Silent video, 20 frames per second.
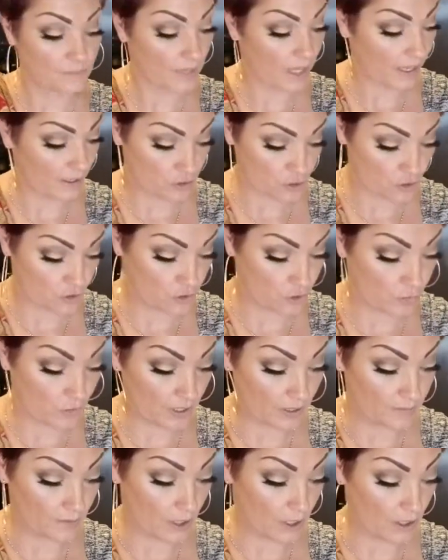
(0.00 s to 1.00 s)
as you're doing
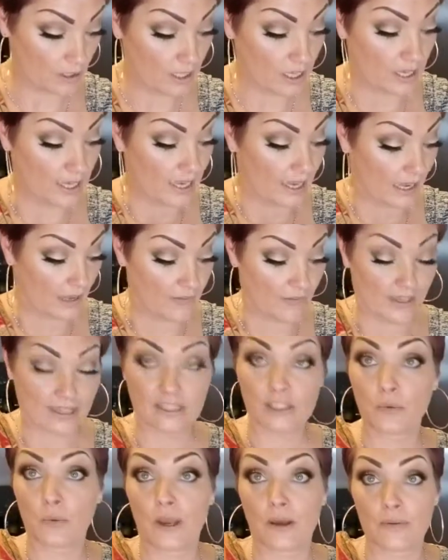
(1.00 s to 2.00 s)
them all. And
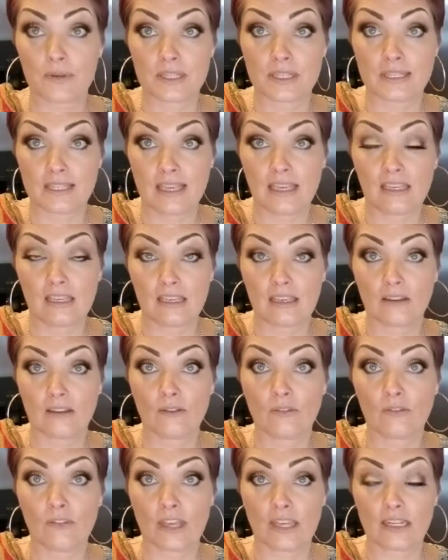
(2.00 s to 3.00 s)
that's why I was saying
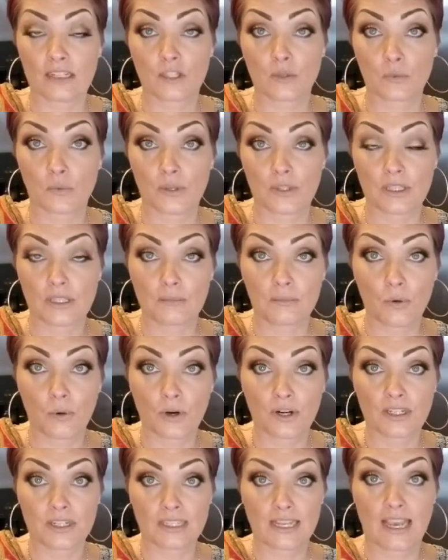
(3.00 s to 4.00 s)
that it's really
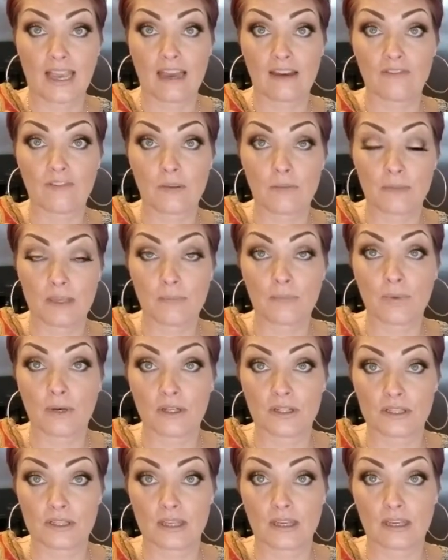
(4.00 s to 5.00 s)
important to have the
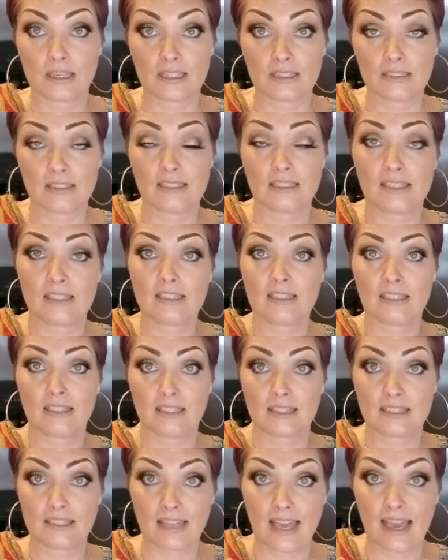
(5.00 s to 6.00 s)
meatballs a
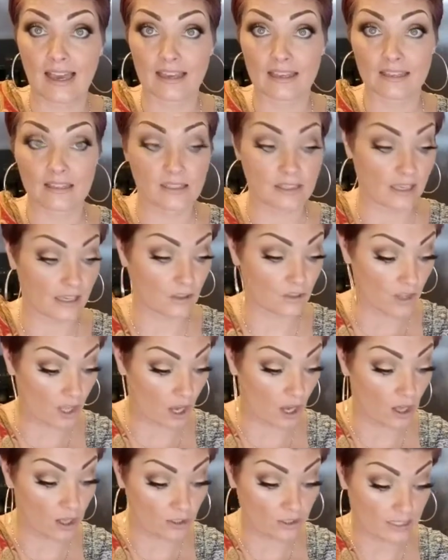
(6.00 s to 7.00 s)
consistent size. Like they
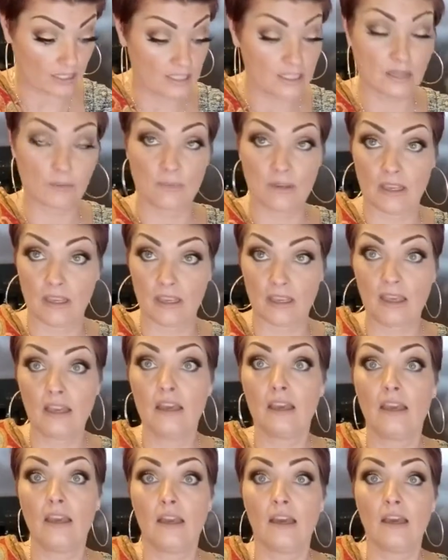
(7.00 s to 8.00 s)
all need to be,
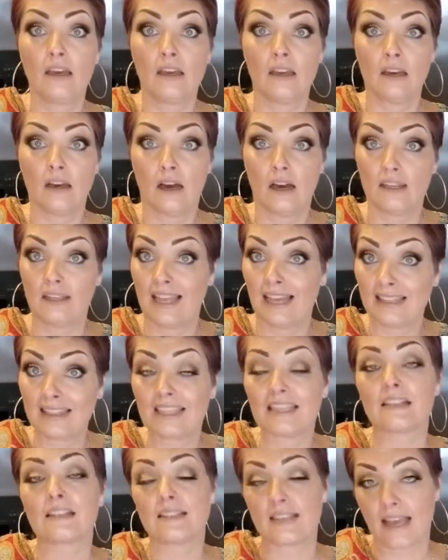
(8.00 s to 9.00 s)
not the
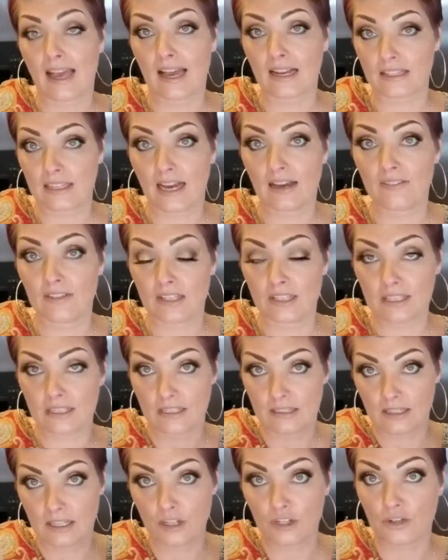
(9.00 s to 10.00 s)
exact, obviously,
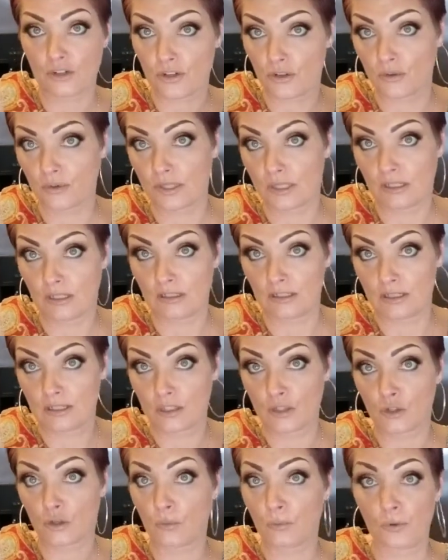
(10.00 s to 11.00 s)
unless you're using a
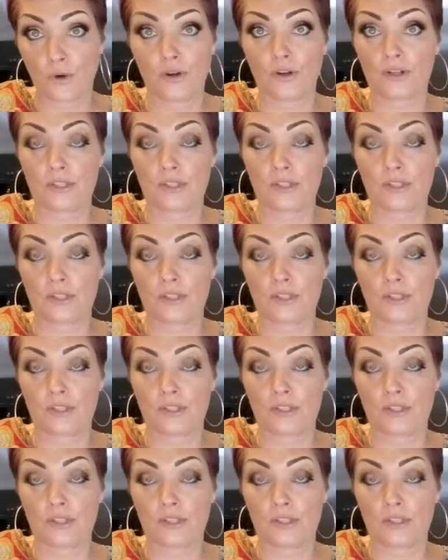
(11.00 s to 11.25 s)
scooper or